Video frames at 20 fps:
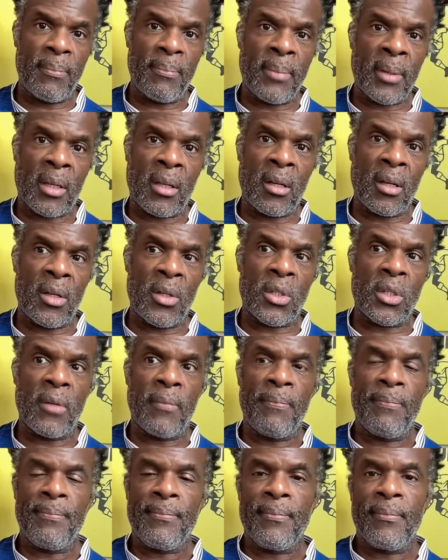because
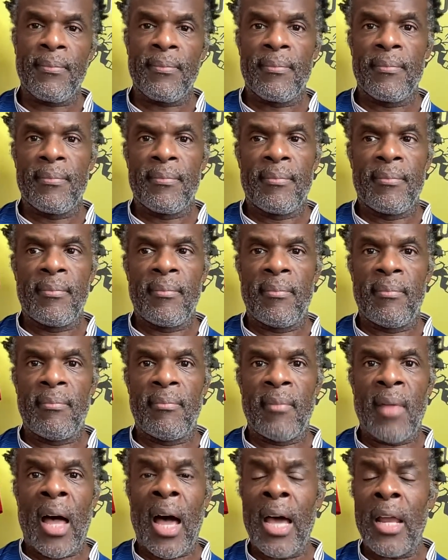
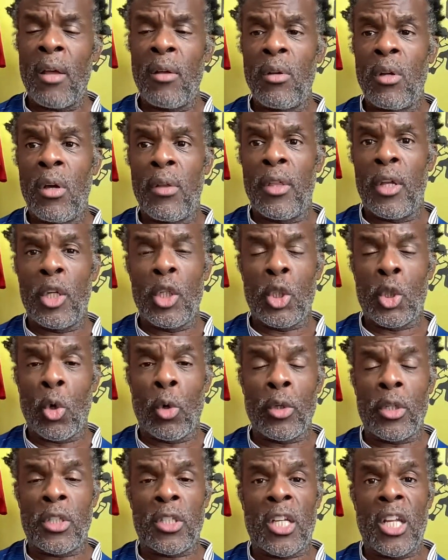I don't know that
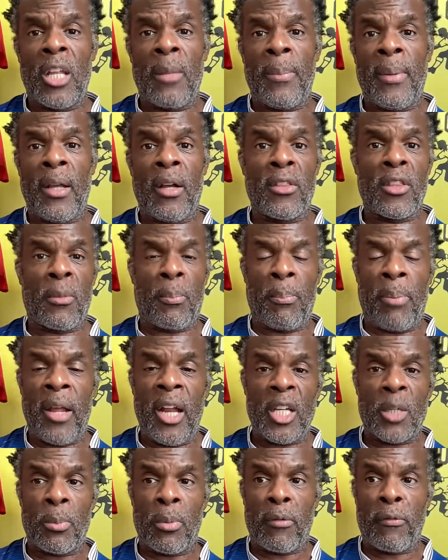Georgie's going to be on the
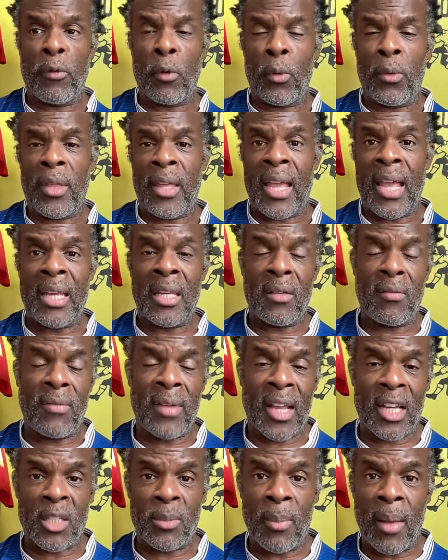pitch before the end of
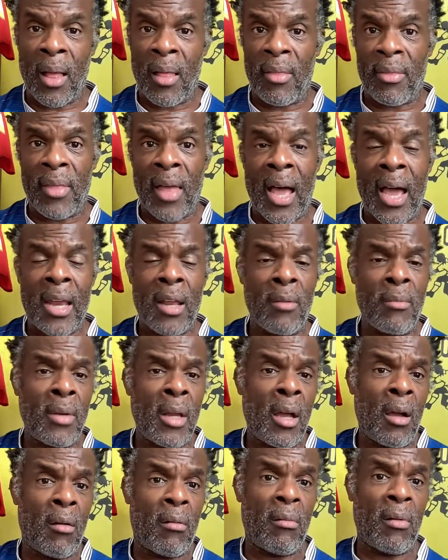next month. I don't
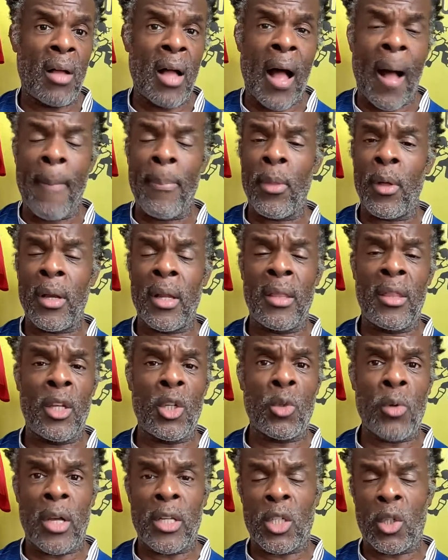know. I'm not in the
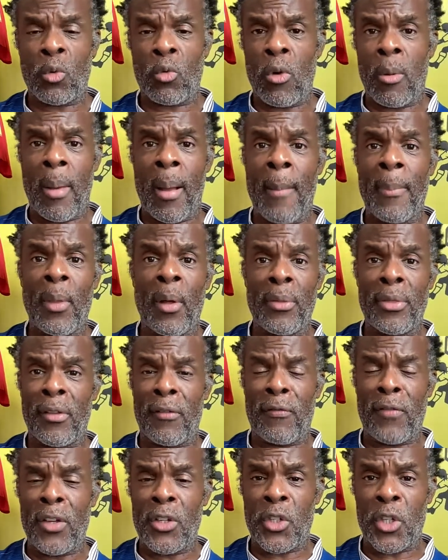dressing room. I'm not the
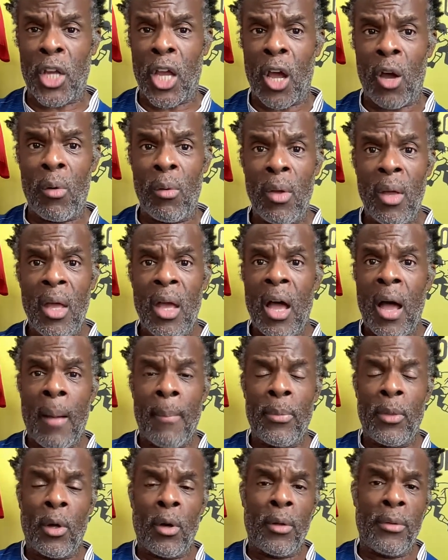physio.
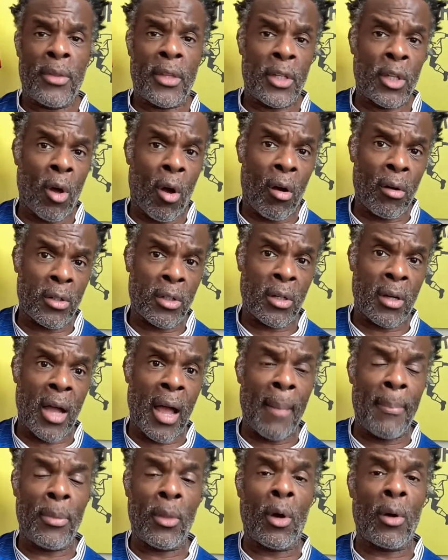I'm not the doctor.
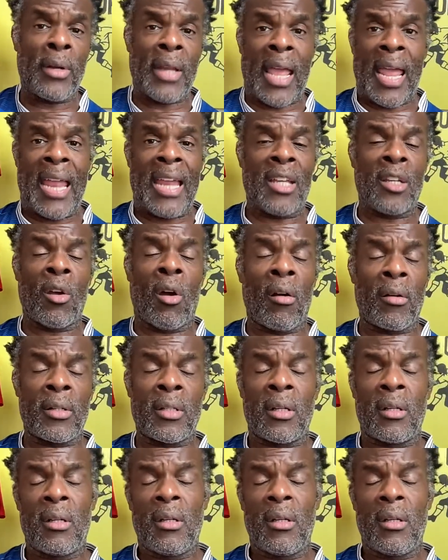I'm not a doctor.